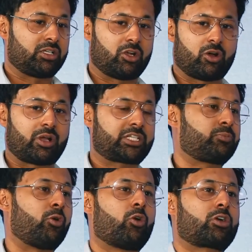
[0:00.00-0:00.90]
You know,
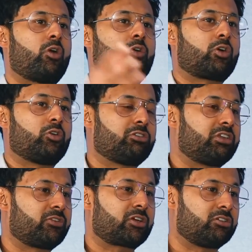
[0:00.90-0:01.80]
explore, go to a
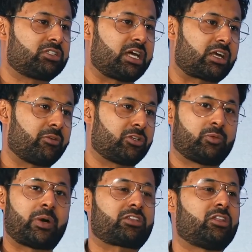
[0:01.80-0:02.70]
different country. Like, I went
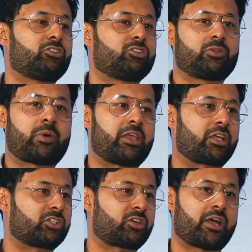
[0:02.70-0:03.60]
to Dubai. It's not just Dubai. You
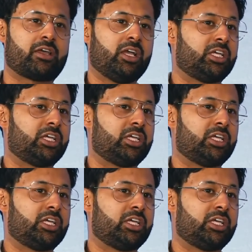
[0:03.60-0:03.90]
can try